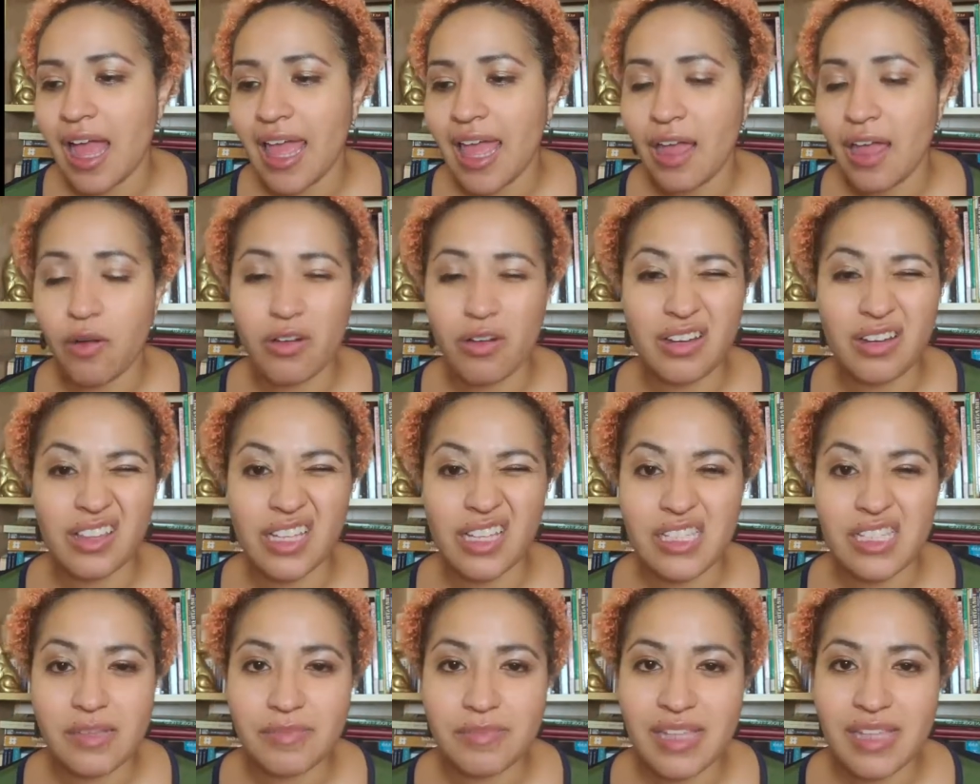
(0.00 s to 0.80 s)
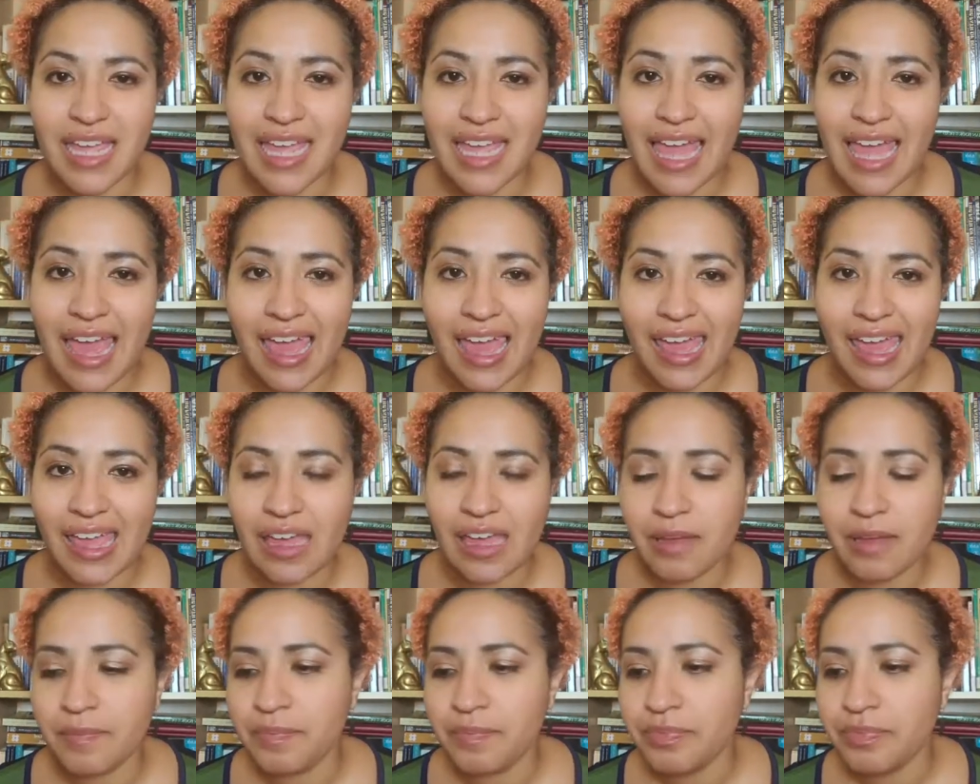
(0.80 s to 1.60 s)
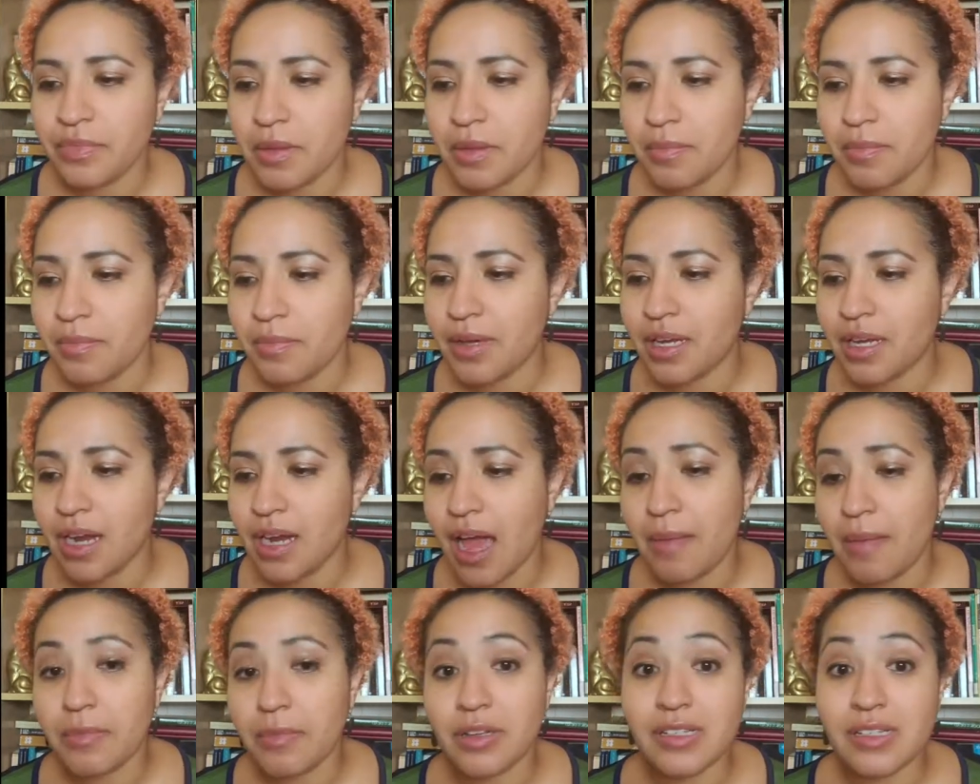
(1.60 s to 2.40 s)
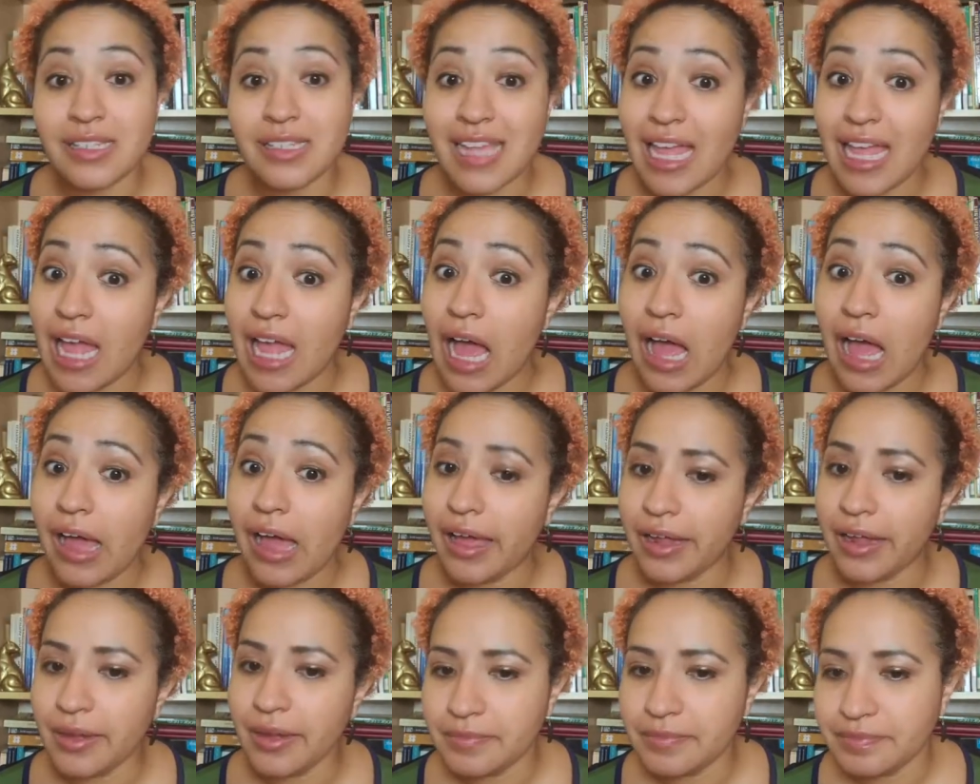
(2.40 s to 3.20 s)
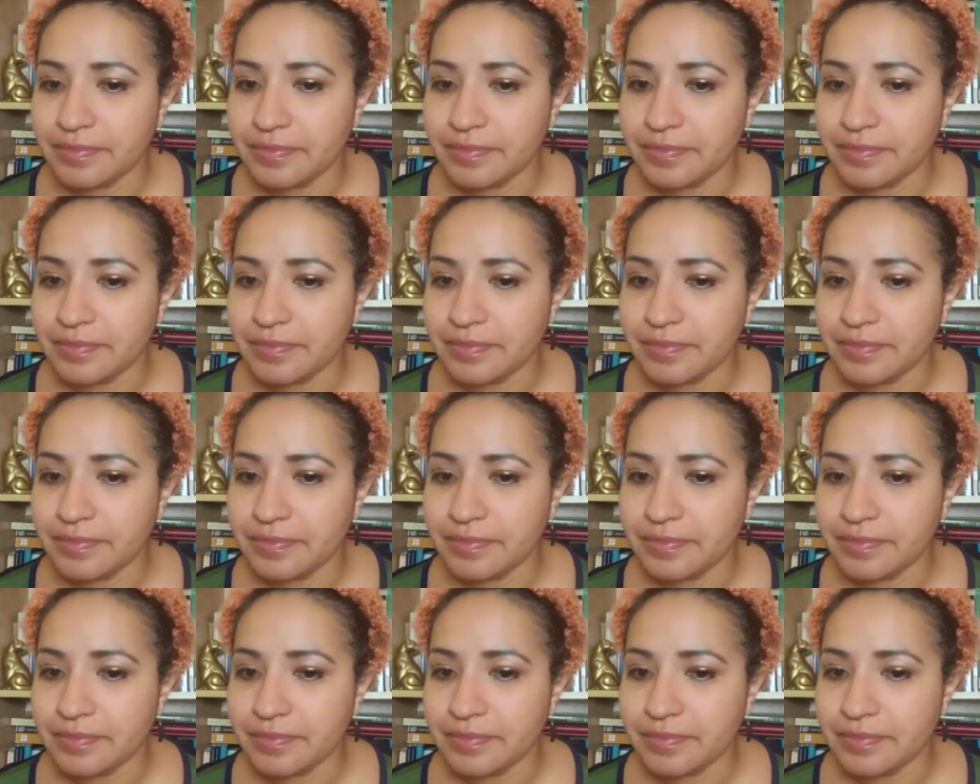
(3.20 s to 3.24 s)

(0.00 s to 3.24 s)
or unless I'm saying A, but I'm going to say I,